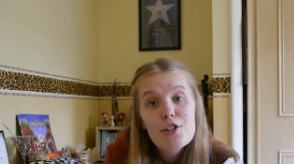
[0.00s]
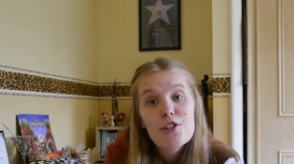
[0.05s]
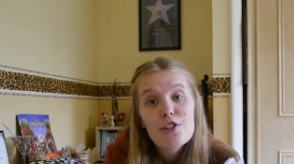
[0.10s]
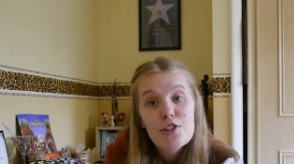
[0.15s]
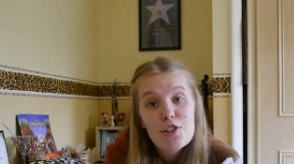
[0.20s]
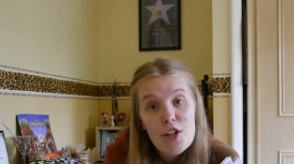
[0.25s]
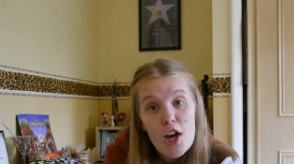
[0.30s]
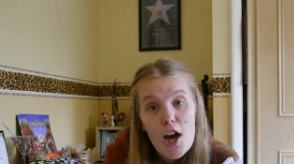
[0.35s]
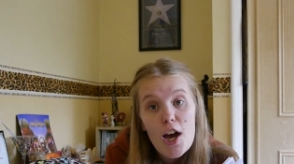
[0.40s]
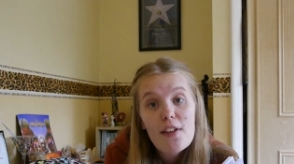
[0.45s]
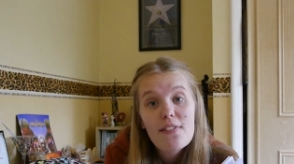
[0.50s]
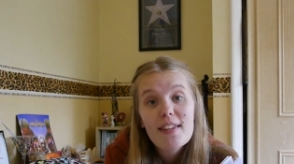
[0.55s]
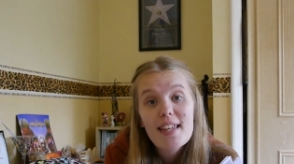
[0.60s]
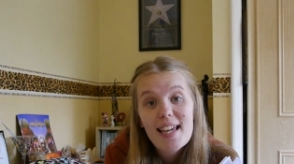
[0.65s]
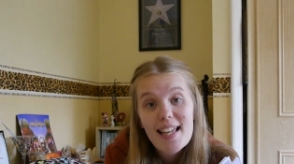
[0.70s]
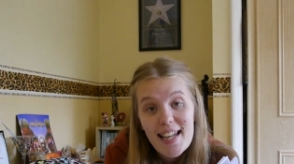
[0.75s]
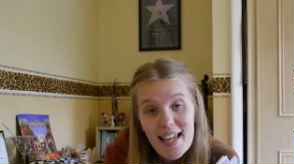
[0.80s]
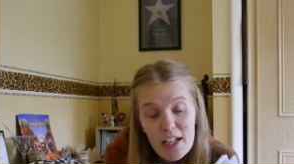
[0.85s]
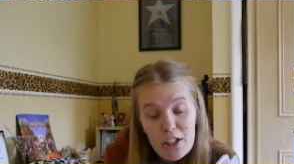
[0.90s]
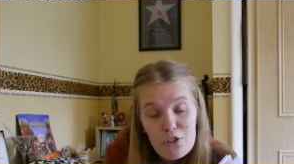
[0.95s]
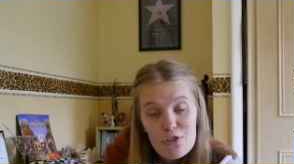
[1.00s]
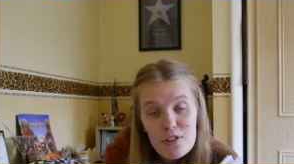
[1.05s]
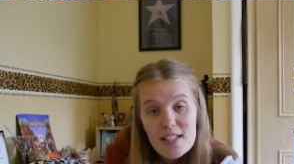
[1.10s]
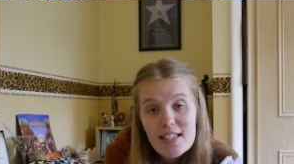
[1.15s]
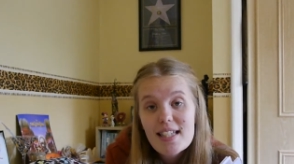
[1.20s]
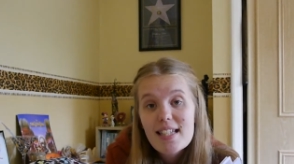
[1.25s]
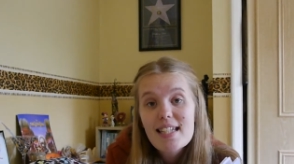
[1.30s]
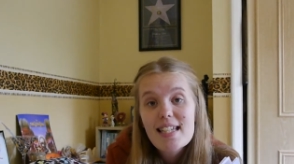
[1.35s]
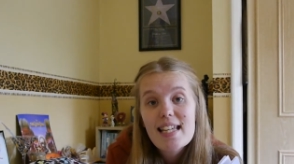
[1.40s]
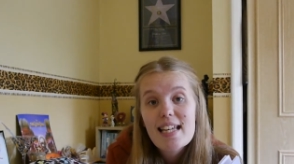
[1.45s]
So turn the
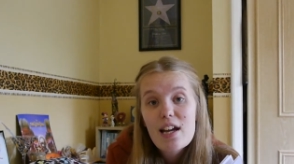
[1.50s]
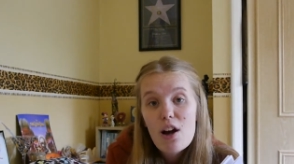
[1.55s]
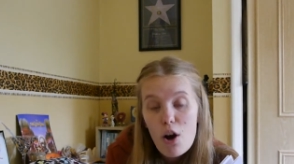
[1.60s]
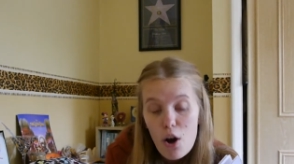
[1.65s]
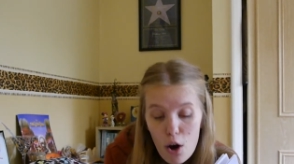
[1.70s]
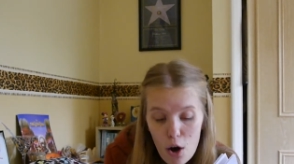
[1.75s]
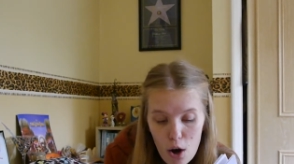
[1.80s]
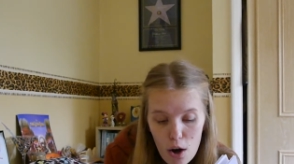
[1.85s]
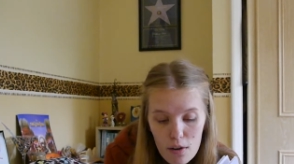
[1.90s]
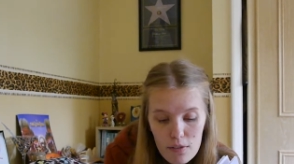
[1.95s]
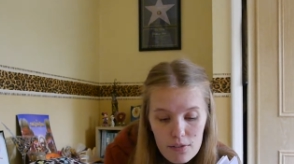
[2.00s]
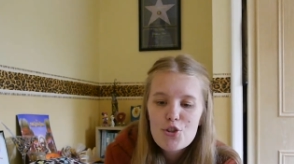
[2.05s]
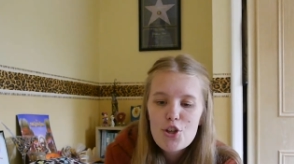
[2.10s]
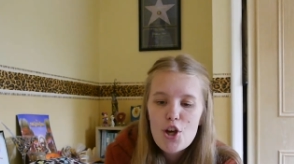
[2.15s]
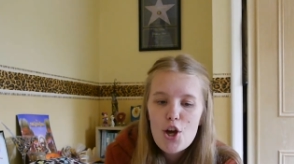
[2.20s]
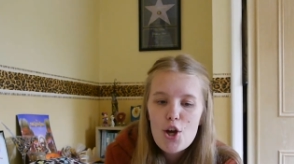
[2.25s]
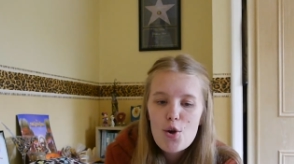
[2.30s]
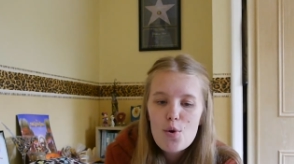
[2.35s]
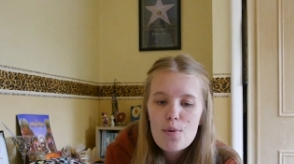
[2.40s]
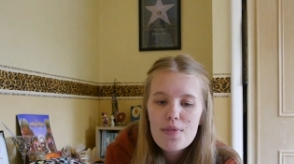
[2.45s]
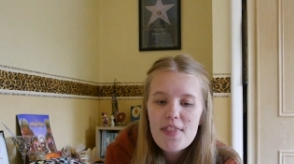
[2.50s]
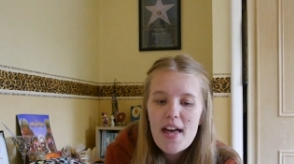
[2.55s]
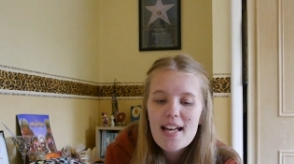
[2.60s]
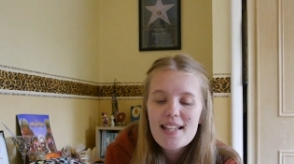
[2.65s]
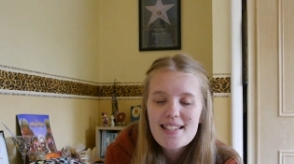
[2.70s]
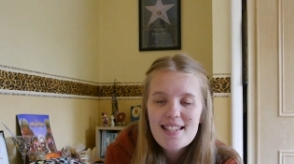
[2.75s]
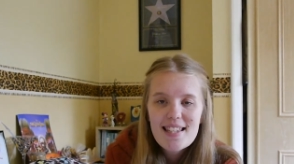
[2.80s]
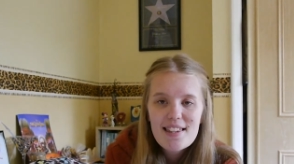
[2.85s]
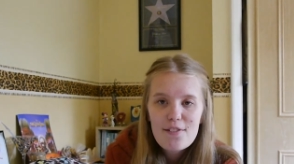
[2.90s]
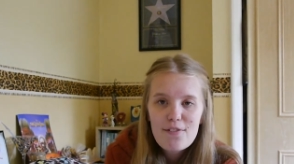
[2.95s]
electricity off. So
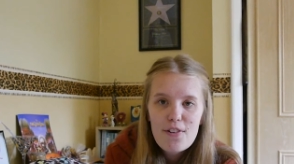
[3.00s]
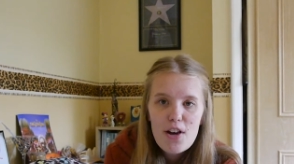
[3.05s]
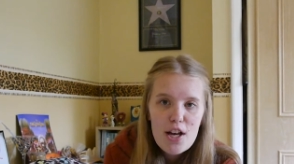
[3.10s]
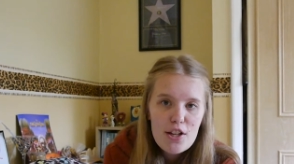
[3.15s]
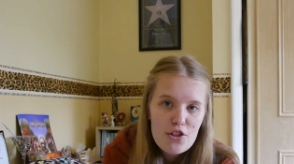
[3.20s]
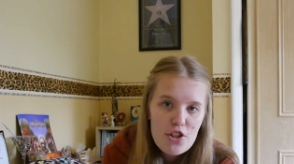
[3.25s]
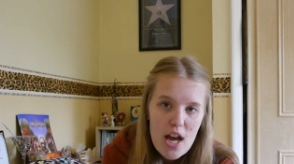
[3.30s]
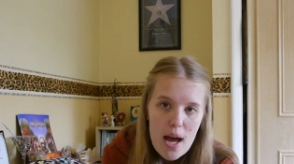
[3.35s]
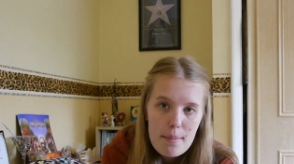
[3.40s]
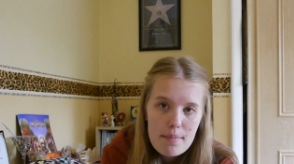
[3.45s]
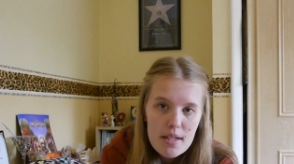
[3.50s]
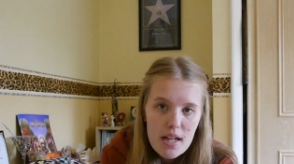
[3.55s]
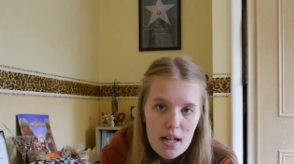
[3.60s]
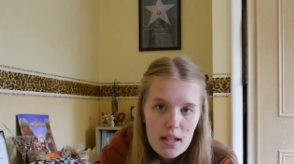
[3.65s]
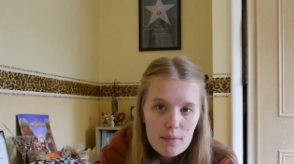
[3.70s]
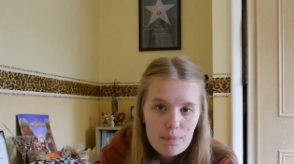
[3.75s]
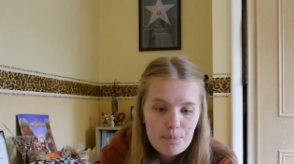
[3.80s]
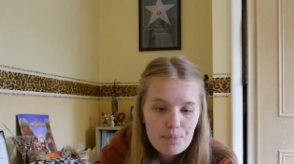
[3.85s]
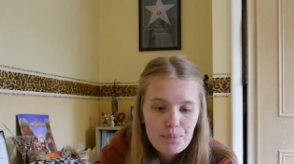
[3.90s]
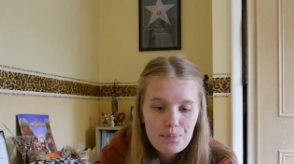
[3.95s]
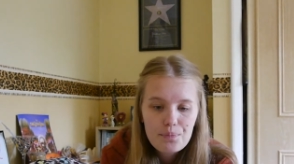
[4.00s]
that's in the first chapter.